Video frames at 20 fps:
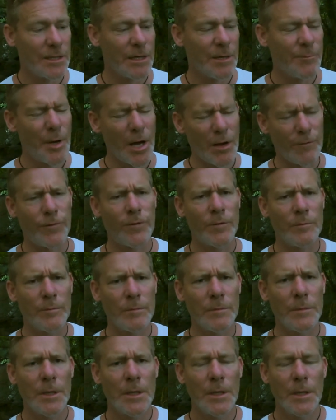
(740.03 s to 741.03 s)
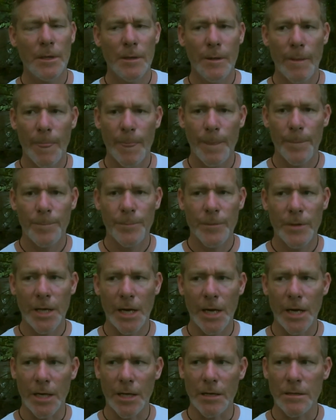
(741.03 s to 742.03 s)
Apart from
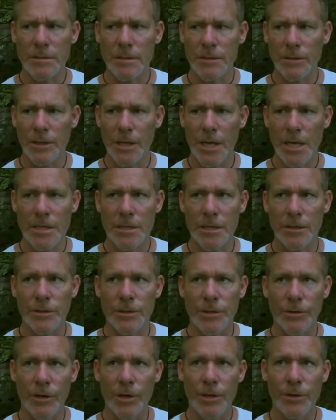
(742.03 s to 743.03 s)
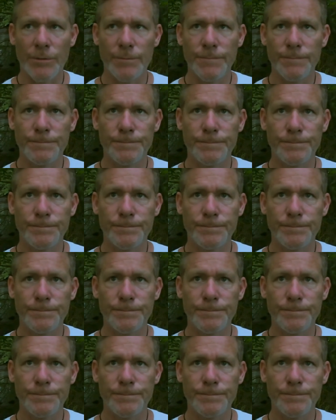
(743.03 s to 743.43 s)
getting in's not easy on your own.